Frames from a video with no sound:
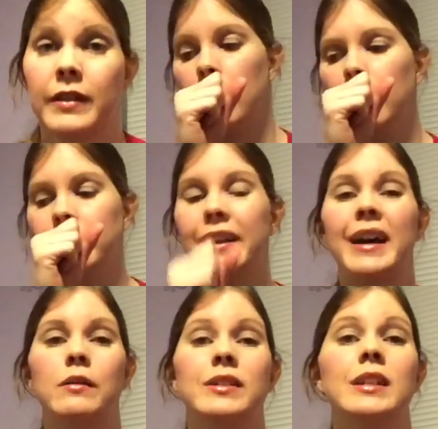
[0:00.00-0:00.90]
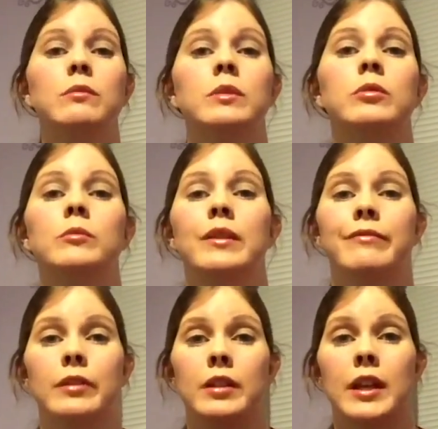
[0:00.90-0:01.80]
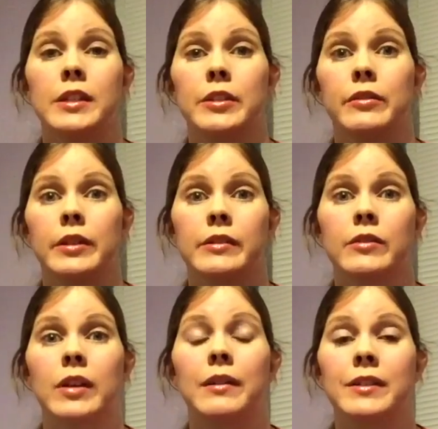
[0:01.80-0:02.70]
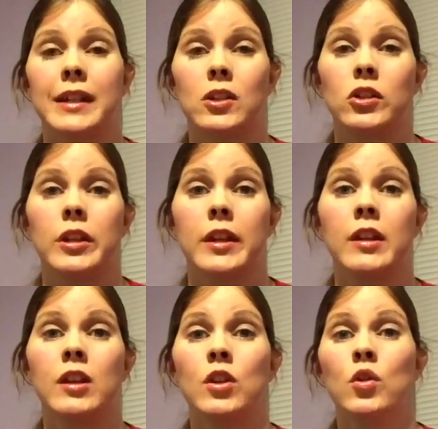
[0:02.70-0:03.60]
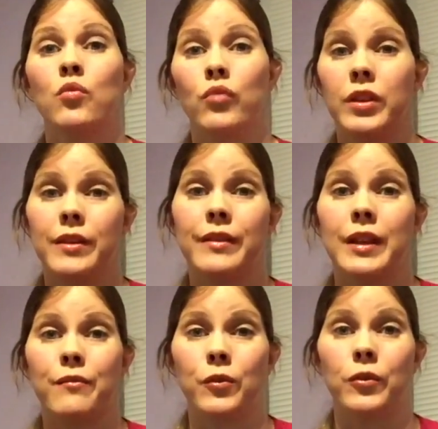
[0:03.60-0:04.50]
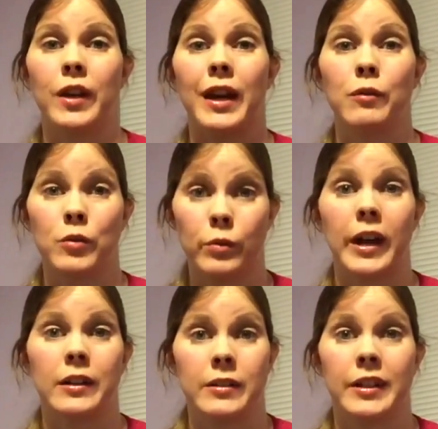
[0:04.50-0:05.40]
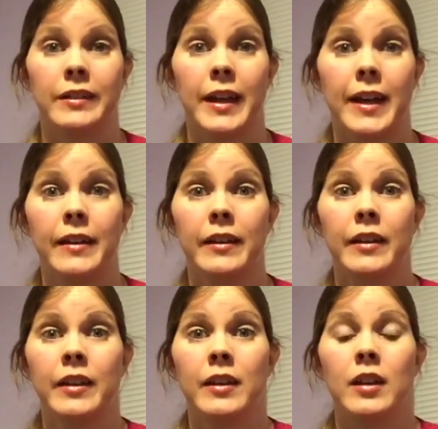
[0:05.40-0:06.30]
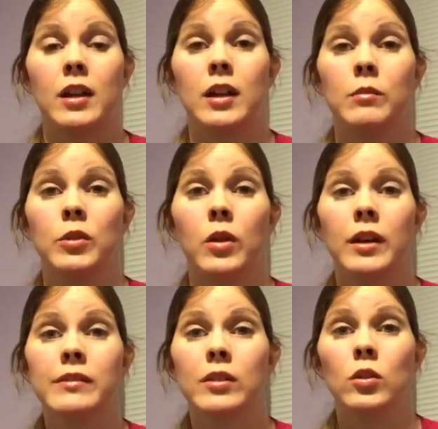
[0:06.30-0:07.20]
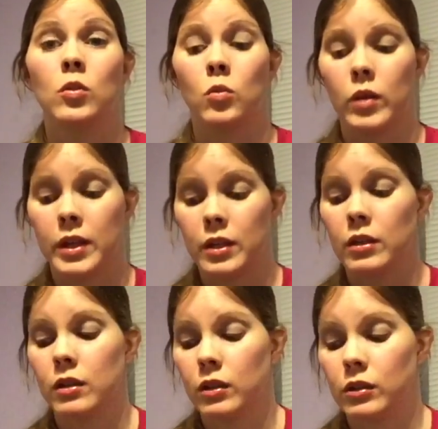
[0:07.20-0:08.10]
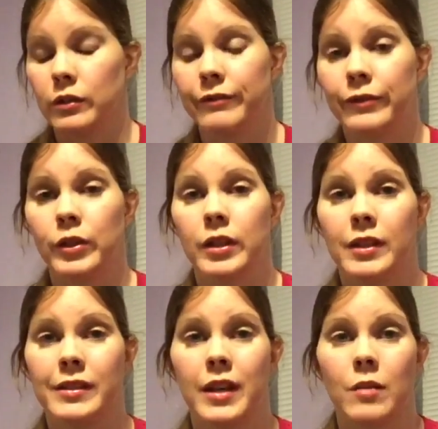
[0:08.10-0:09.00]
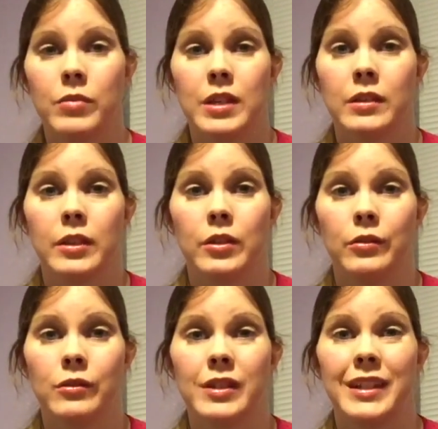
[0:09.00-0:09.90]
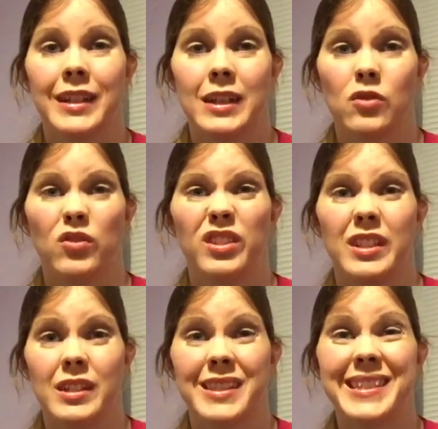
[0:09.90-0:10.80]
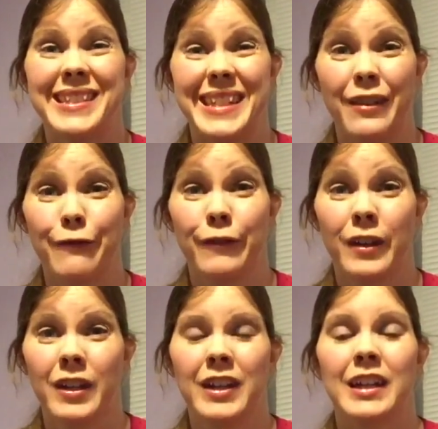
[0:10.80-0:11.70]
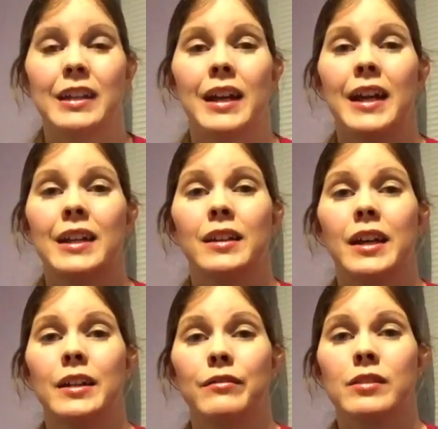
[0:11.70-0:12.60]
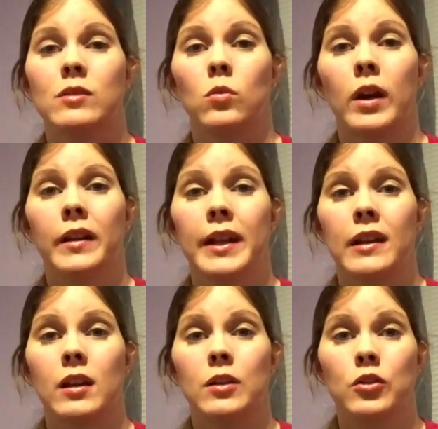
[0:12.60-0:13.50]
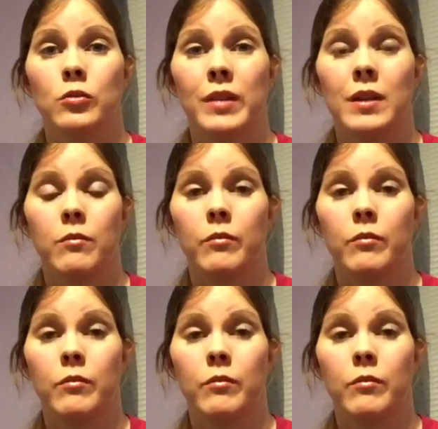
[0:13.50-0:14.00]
that I was able to put my foot at 90 degrees. So I was actually really thankful that I was practicing that. You also, when your foot is not being used, it gets really stiff, and I had a lot of swelling under my